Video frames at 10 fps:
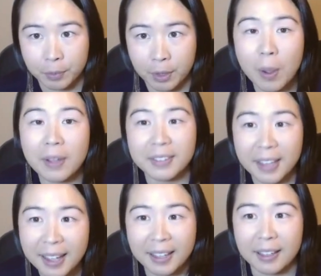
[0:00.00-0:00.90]
until one
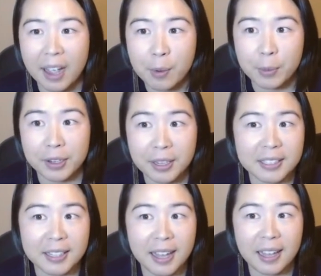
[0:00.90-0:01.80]
day I
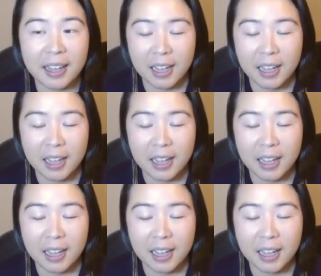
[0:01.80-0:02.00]
realized that